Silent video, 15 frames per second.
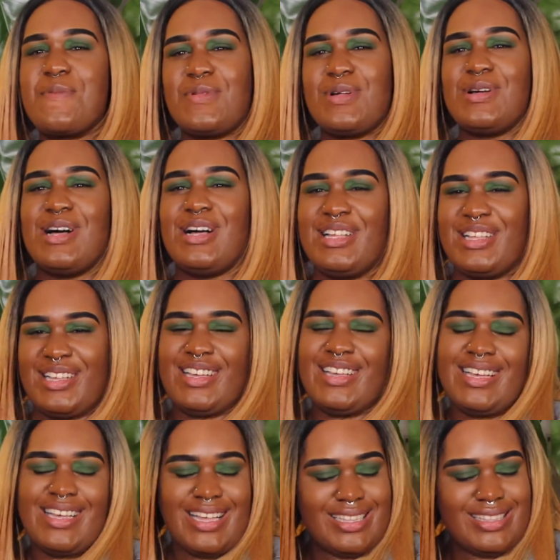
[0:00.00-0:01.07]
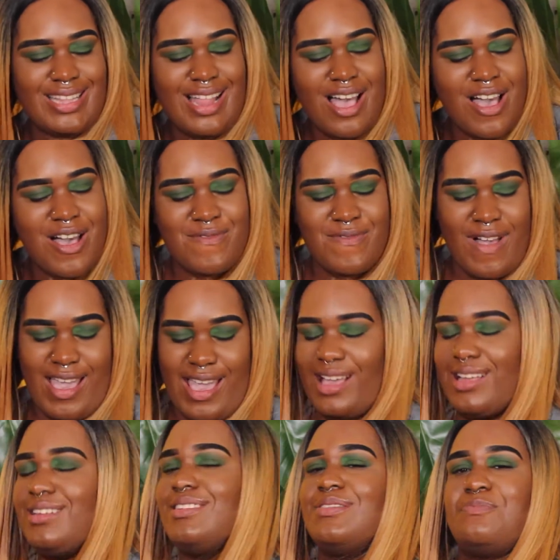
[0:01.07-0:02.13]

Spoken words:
you're fucking smoking dick, bro. Like,